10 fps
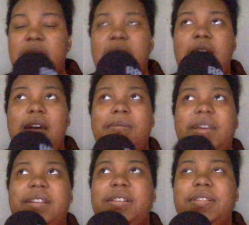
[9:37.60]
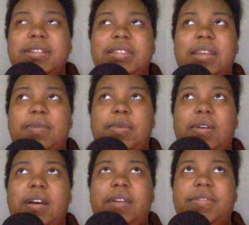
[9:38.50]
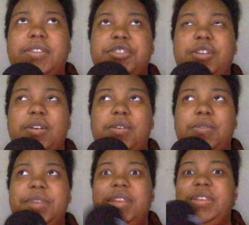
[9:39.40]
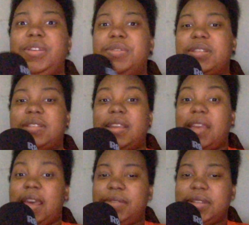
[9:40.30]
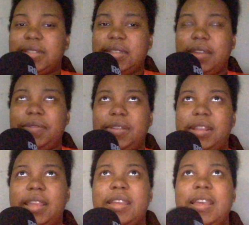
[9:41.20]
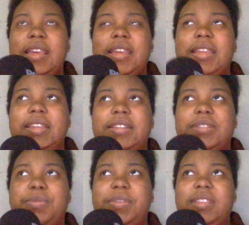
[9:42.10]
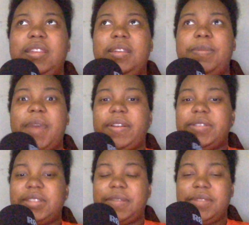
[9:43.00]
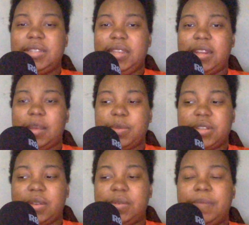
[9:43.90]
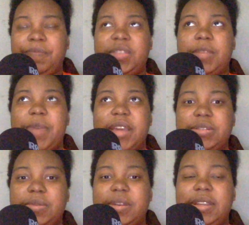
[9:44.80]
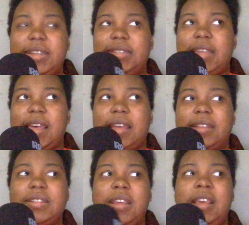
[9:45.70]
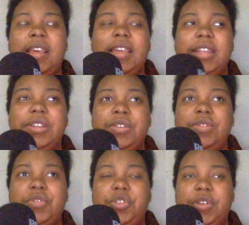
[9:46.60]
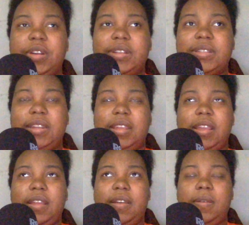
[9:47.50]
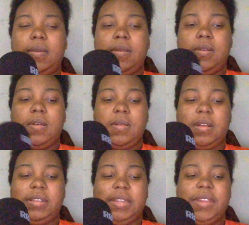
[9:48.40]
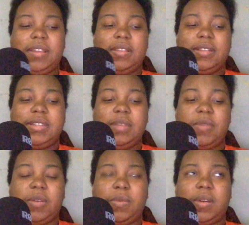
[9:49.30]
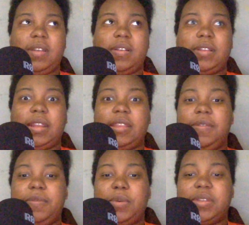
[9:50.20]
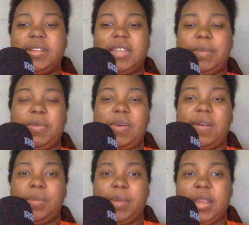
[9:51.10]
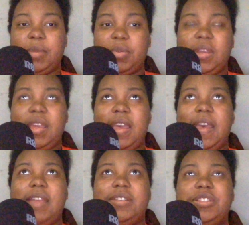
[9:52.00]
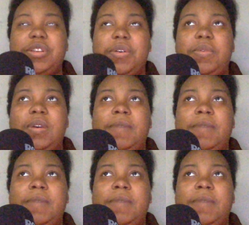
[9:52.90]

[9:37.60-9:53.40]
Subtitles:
Another example of the show being used as like advocacy, I feel like, is with the Pattern 17 episode. The backstory is that in New York City, Olivia and the team are working on like the fourth example of a rape. And so